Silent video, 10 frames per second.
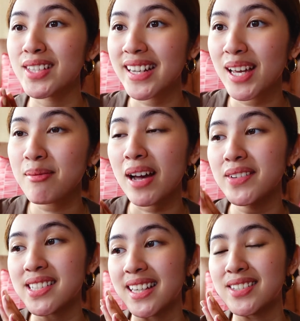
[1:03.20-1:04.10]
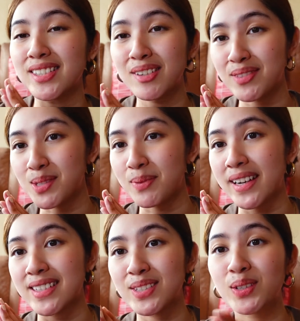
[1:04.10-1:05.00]
the name I've decided to give this
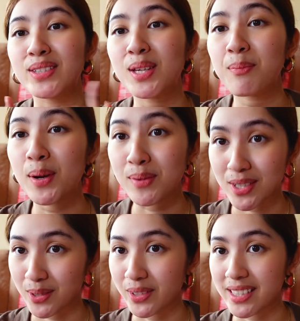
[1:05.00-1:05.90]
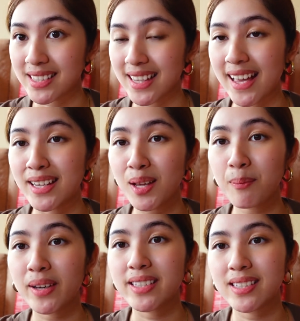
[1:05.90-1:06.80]
brand is called Nipa Resorts. And
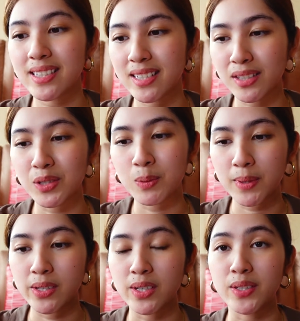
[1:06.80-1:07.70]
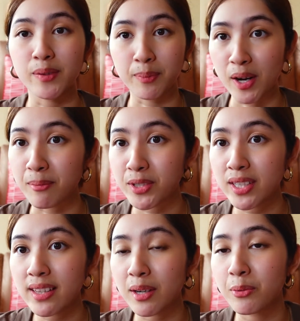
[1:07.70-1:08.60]
Nipa is just another species of palm
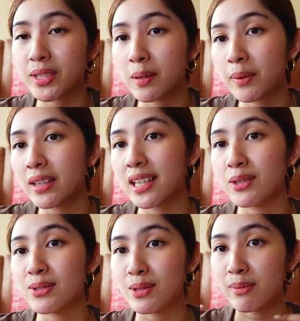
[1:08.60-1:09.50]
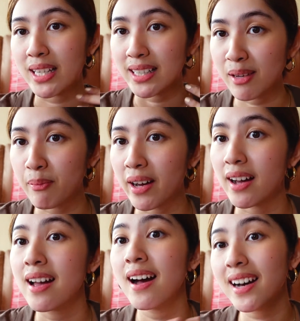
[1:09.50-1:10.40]
tree that we typically use to make
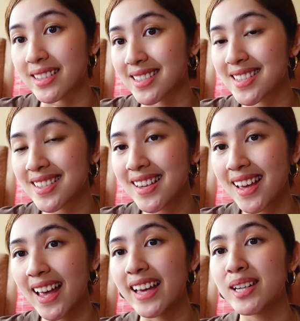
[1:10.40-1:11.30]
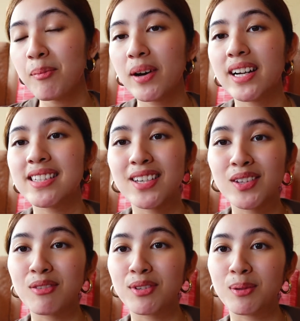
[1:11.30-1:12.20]
nipa huts. And nipa huts here
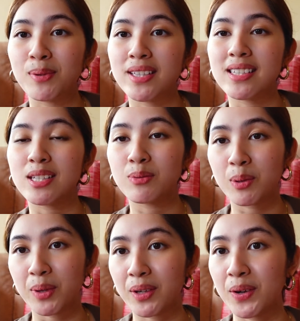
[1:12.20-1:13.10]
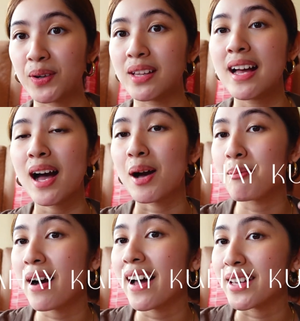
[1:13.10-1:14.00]
in the Philippines is what we call a
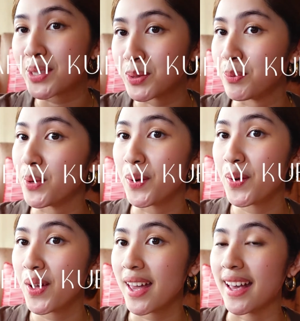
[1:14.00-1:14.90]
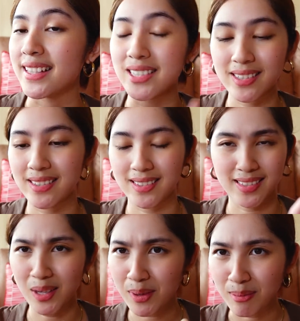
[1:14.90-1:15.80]
bahay kubo. And just
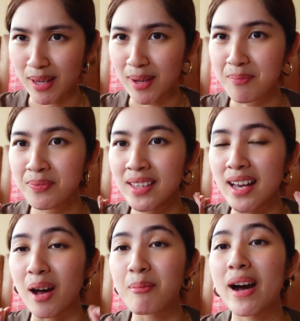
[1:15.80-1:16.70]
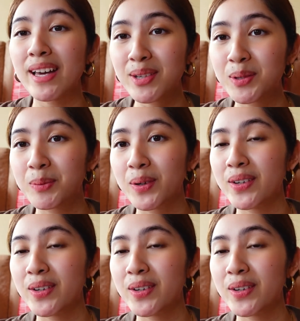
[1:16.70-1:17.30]
stay with me. A bahay kubo